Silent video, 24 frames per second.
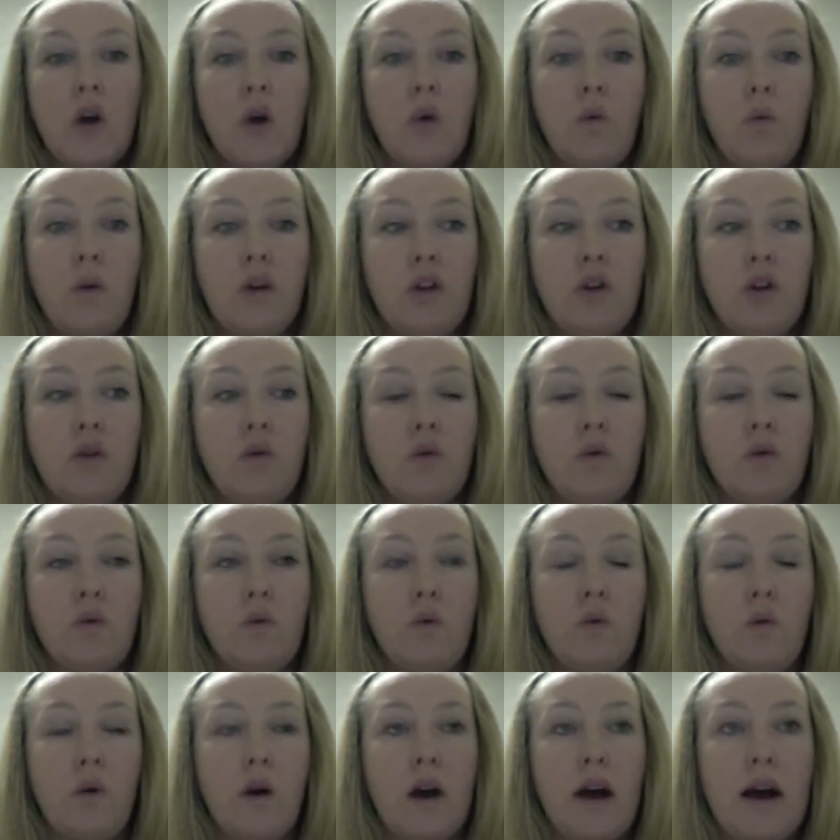When
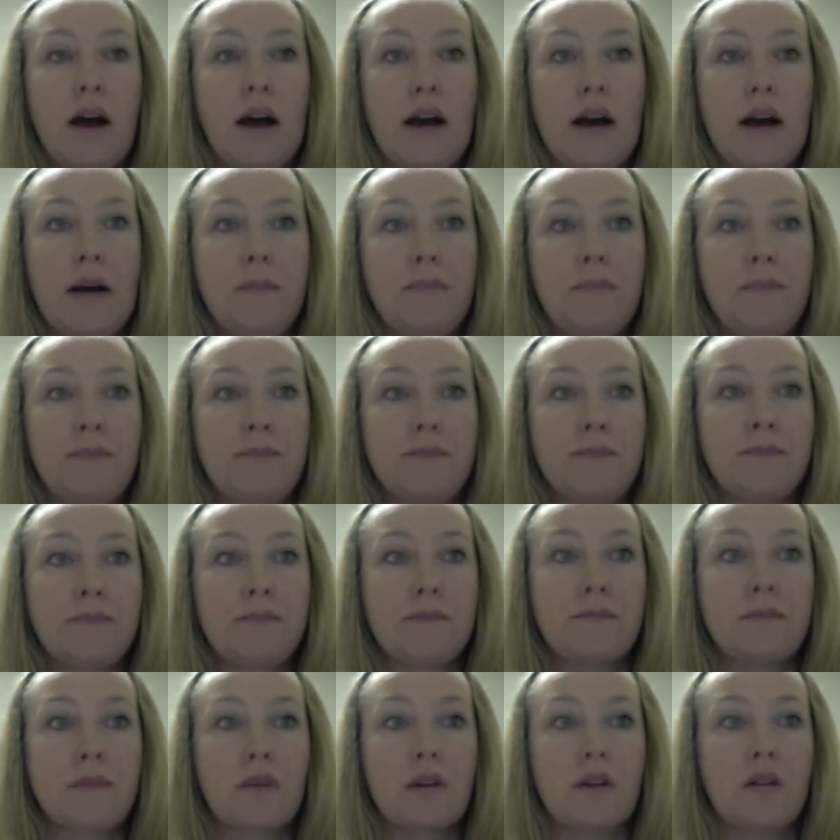you
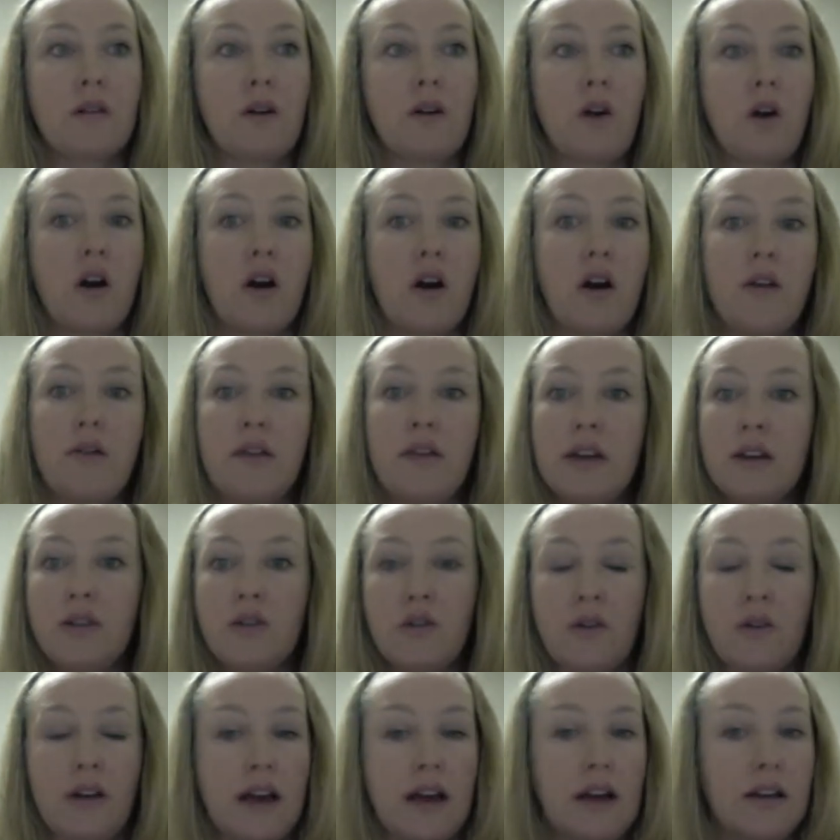are on the
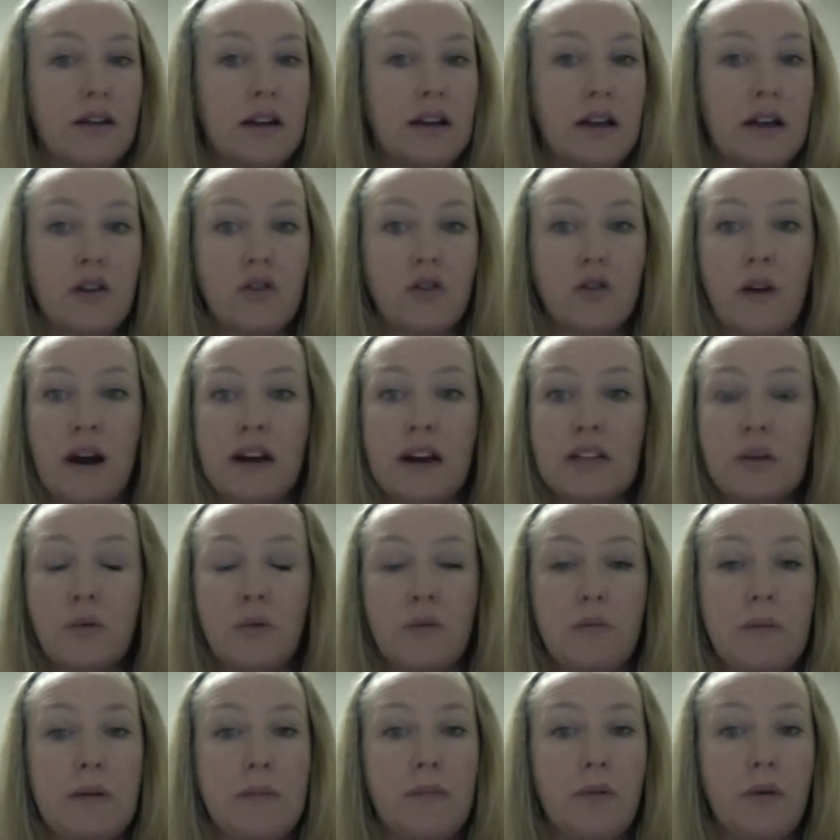internet interacting
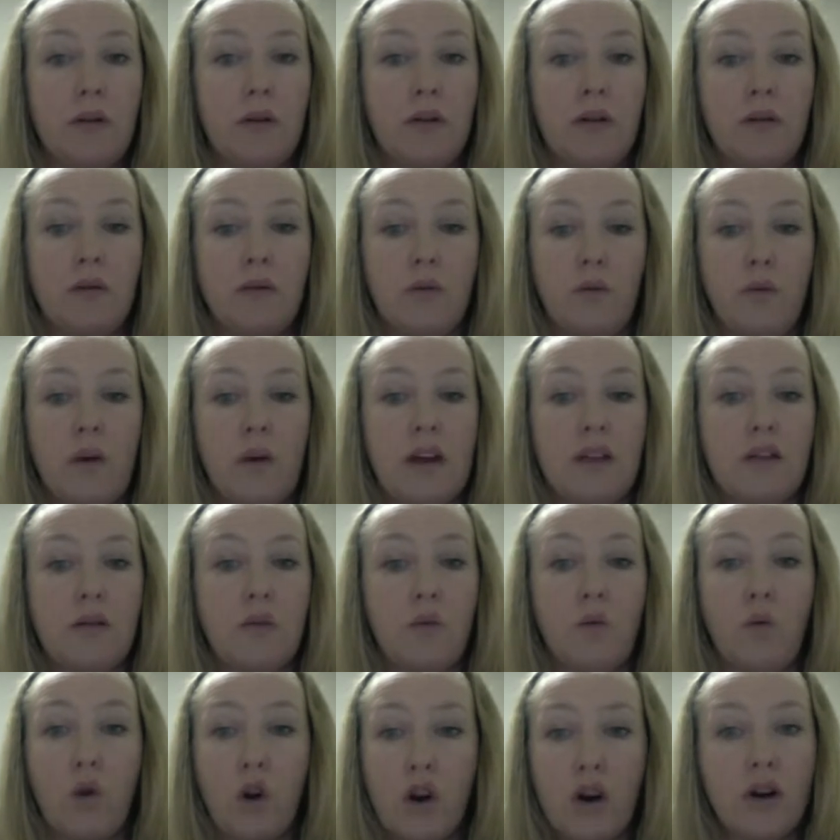with people with
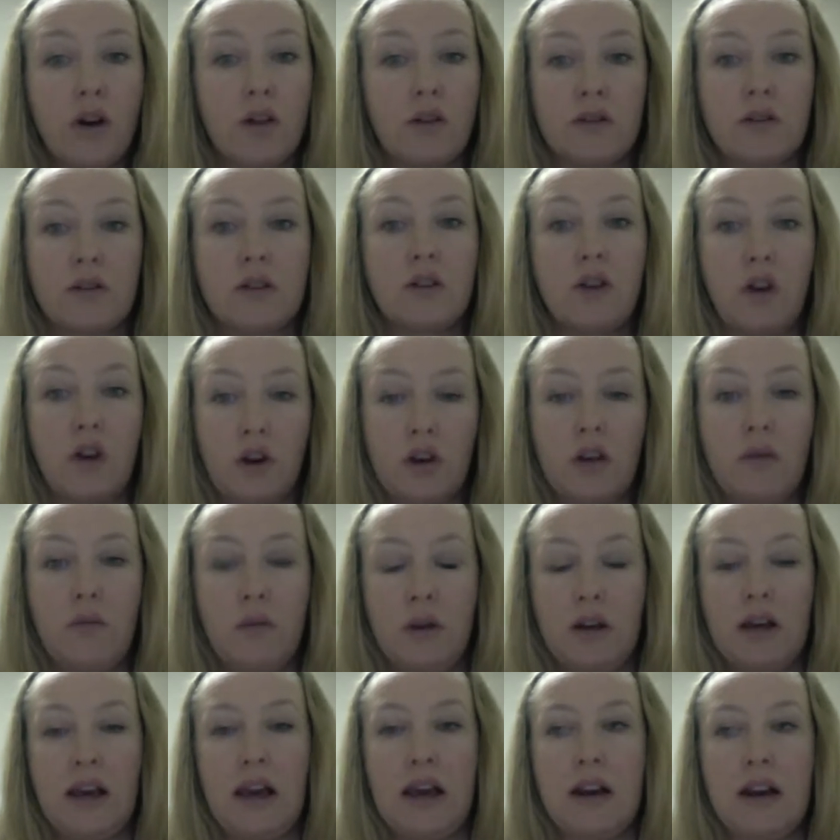words, you're
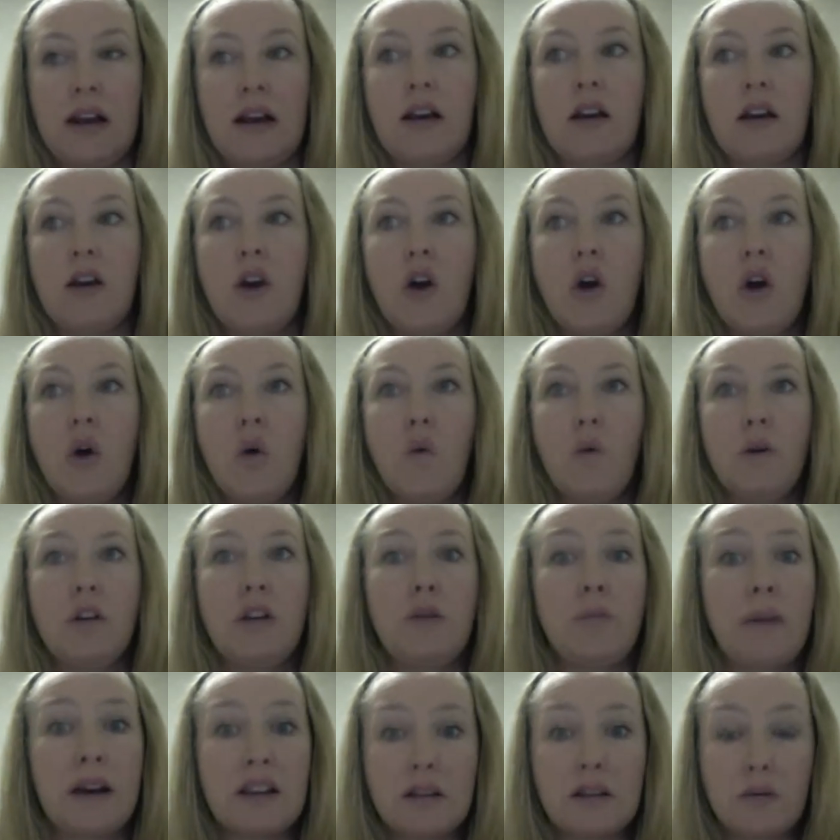communicating. When you
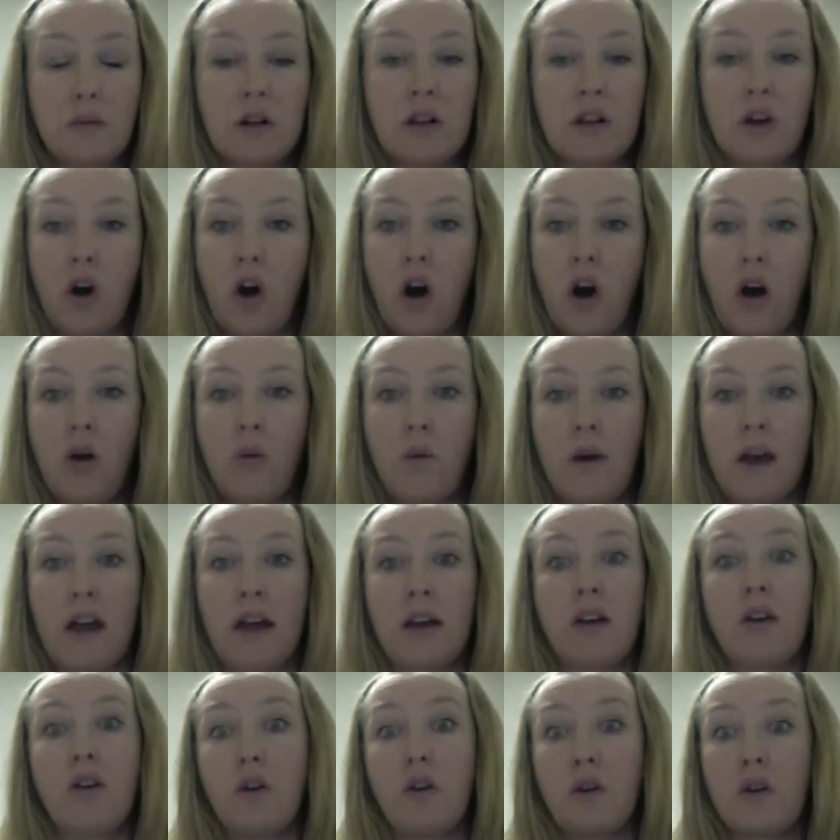pass someone in the
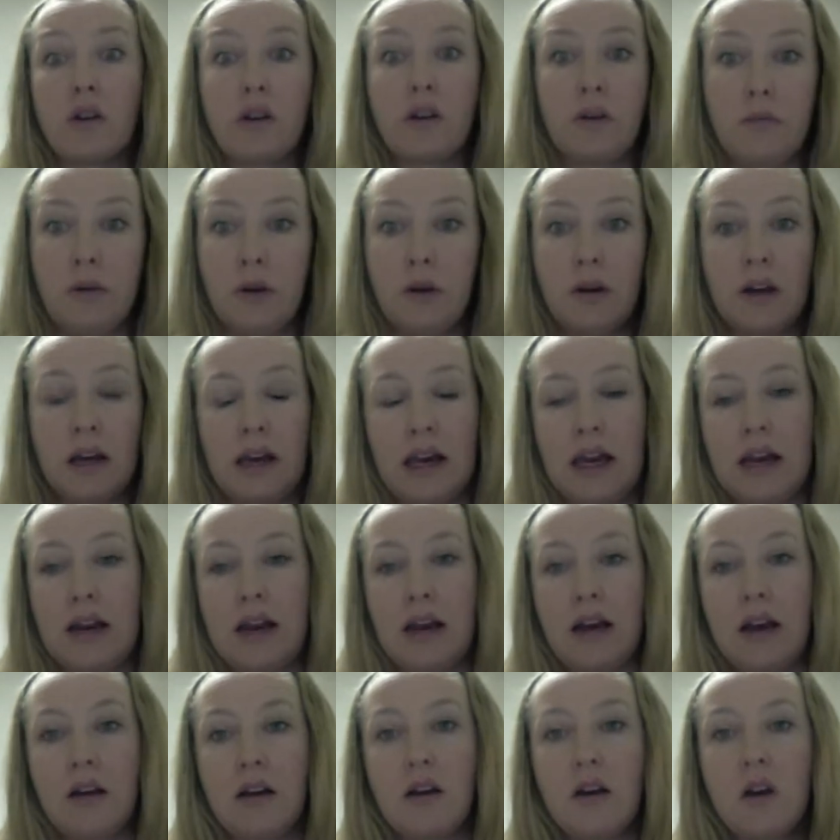hallway, you're
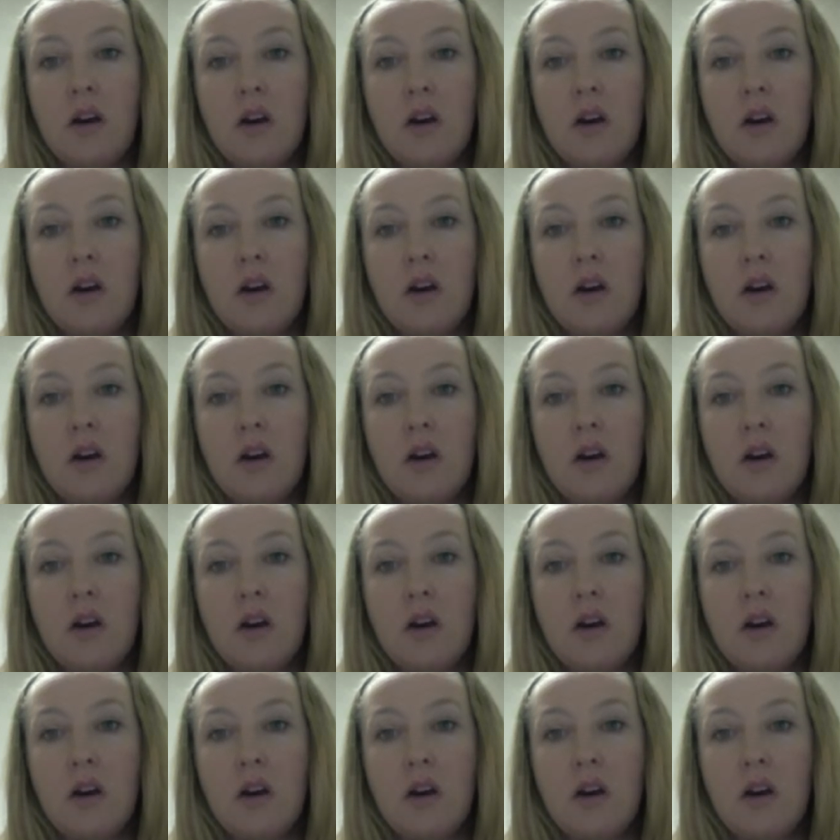communicating.